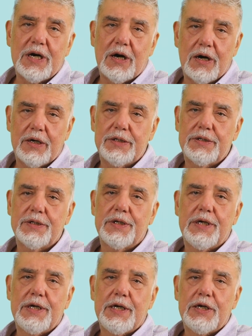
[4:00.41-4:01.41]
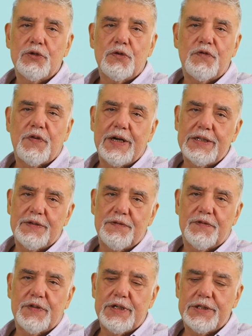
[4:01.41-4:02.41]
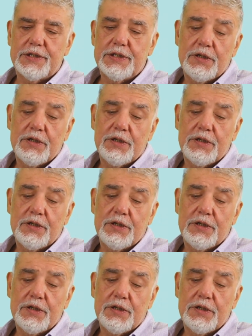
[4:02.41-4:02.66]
hard to fight inflation.